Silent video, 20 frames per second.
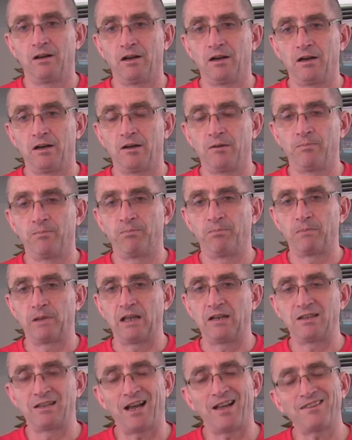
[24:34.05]
um,
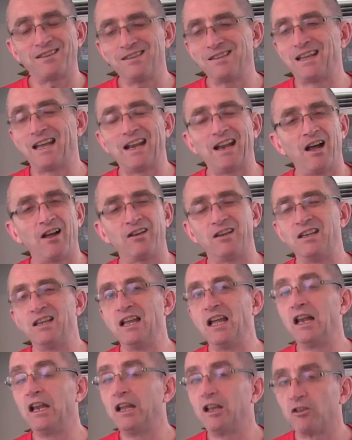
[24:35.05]
it doesn't get out
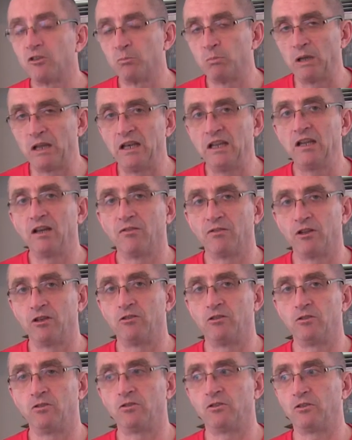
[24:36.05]
nearly as many of the
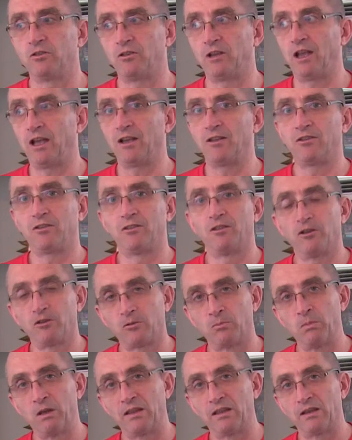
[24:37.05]
juices as
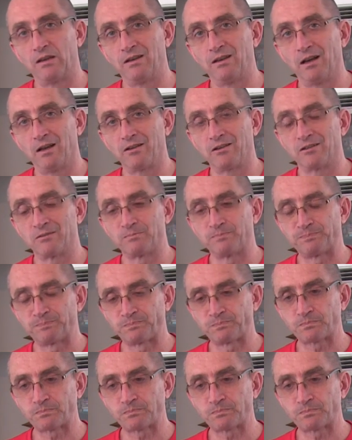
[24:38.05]
this method does.